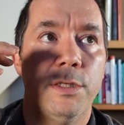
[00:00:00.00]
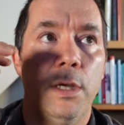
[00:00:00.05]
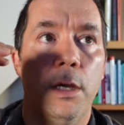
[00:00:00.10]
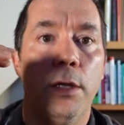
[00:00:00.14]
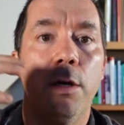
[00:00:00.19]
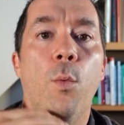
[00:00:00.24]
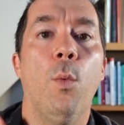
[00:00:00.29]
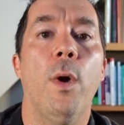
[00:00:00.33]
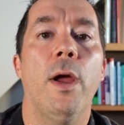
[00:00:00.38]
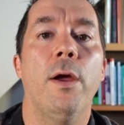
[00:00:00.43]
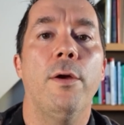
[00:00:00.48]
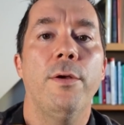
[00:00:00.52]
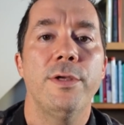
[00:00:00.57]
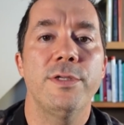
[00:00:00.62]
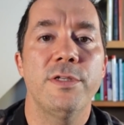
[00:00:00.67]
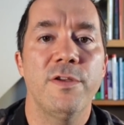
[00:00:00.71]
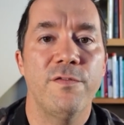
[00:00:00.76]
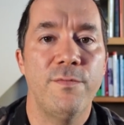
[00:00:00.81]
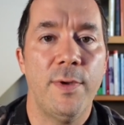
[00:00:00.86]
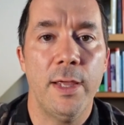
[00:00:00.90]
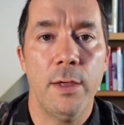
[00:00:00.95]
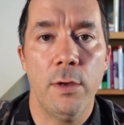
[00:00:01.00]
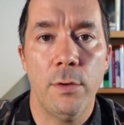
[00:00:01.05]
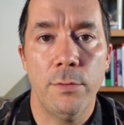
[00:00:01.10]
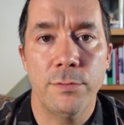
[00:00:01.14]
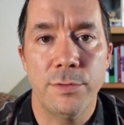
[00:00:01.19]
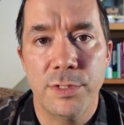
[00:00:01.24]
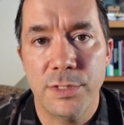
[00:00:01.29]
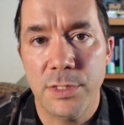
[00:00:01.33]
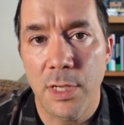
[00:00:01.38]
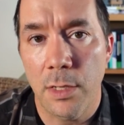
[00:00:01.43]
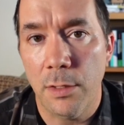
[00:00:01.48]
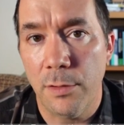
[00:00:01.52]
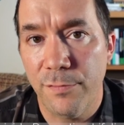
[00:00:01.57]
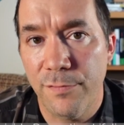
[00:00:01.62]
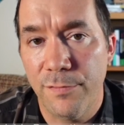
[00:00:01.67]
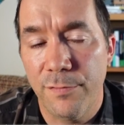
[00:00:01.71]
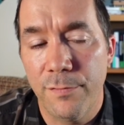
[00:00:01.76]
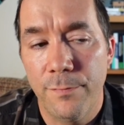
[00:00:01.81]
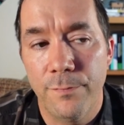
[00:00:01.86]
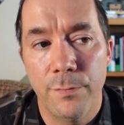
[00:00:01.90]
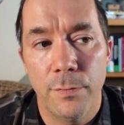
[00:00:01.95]
an awareness of my own
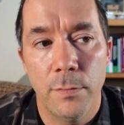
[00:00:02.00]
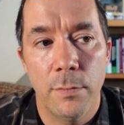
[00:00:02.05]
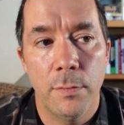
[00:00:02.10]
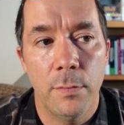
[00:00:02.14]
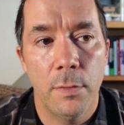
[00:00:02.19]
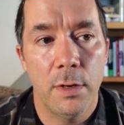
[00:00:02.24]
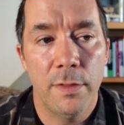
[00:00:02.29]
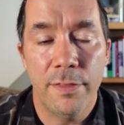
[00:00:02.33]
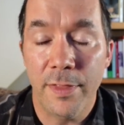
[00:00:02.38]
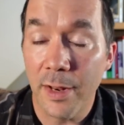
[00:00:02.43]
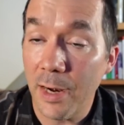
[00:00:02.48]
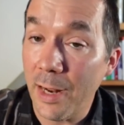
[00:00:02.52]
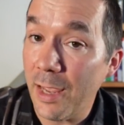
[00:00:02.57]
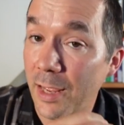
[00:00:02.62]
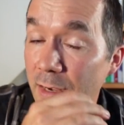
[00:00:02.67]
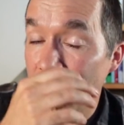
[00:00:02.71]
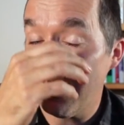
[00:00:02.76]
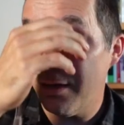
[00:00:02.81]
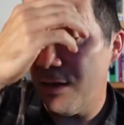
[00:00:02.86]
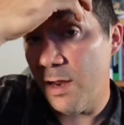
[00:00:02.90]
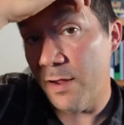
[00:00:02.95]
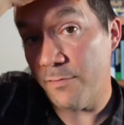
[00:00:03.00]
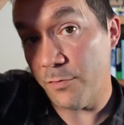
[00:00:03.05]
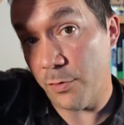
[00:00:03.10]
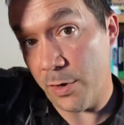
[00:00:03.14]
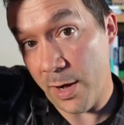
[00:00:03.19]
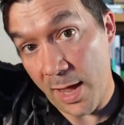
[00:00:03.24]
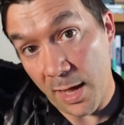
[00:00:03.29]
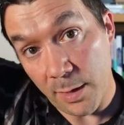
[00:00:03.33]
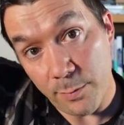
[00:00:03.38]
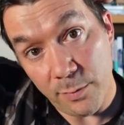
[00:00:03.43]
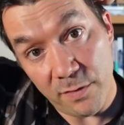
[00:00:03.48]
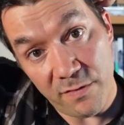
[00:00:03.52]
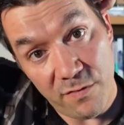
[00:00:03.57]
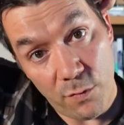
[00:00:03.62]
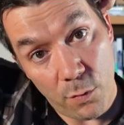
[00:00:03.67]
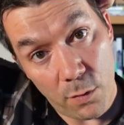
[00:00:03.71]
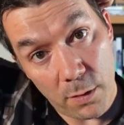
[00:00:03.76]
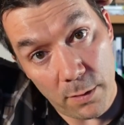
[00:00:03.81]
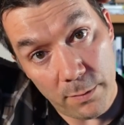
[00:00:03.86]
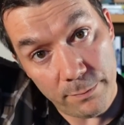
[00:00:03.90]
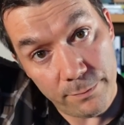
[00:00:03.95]
self that I had never had
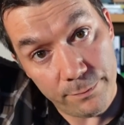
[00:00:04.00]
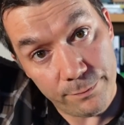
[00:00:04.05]
before.